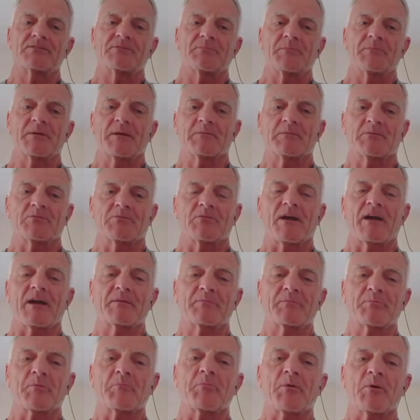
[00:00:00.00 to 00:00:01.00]
to be able to write a
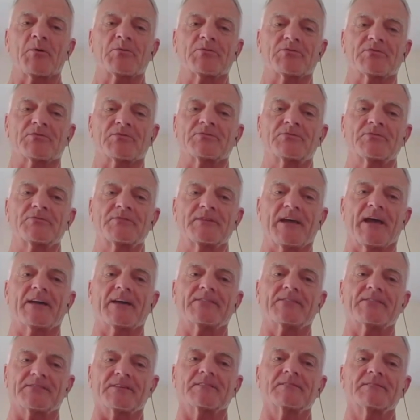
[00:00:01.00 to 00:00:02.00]
proposal to
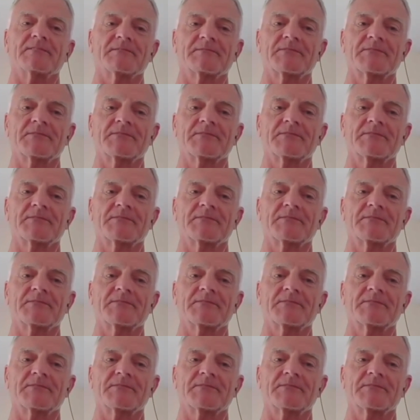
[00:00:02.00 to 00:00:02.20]
NASA,